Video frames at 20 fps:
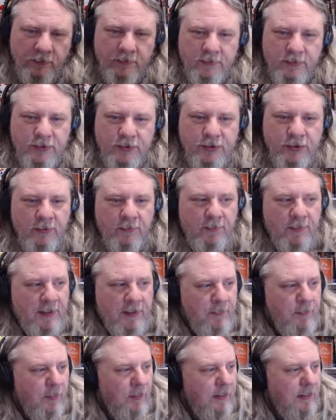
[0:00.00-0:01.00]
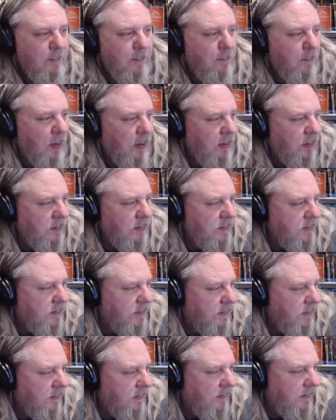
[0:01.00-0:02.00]
shoot people in
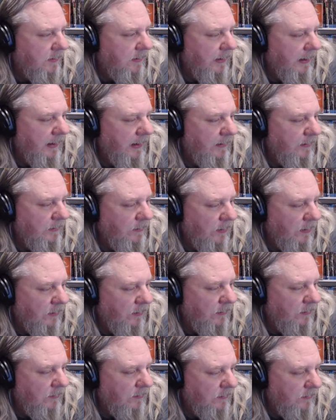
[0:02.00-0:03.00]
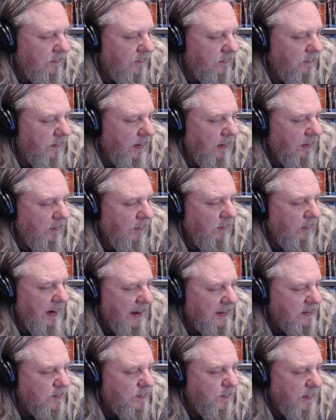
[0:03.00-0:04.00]
malls, and don't
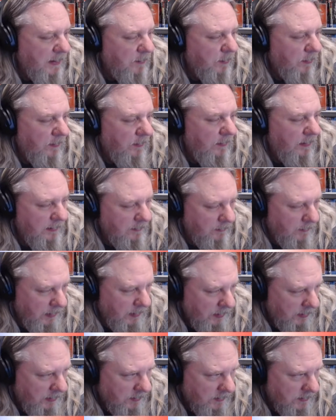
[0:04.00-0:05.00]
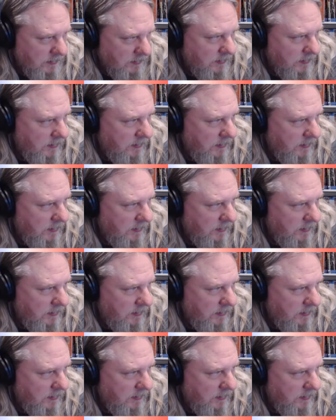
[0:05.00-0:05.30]
harass people in malls.